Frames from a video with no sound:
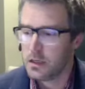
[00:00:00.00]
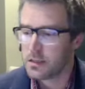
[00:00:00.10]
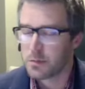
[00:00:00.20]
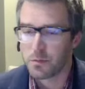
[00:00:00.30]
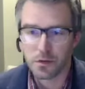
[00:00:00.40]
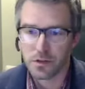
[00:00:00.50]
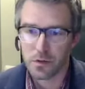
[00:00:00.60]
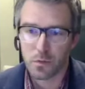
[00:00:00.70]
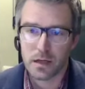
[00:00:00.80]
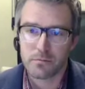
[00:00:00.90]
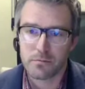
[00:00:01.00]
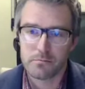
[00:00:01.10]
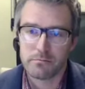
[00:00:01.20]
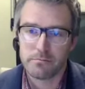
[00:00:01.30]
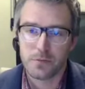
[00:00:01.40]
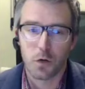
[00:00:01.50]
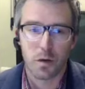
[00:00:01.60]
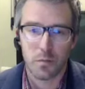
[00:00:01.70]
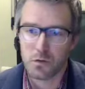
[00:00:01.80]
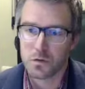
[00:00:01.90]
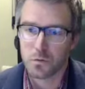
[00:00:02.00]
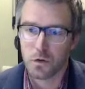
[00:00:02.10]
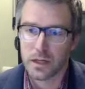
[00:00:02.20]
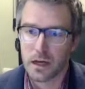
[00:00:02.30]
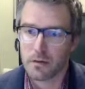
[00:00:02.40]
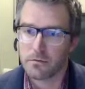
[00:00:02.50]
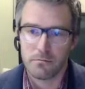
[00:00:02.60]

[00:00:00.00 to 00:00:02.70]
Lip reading: similar to the way vote by mail was rolled out.